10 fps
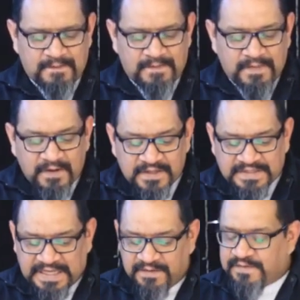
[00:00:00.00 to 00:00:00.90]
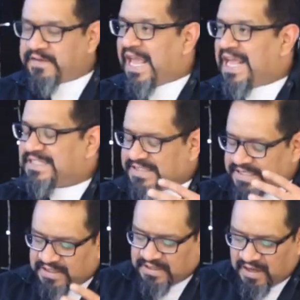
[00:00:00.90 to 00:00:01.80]
There is even a
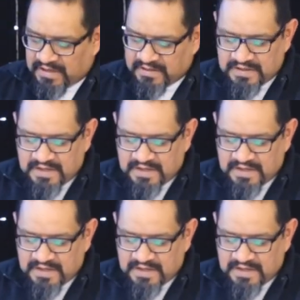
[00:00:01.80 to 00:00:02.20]
synagogue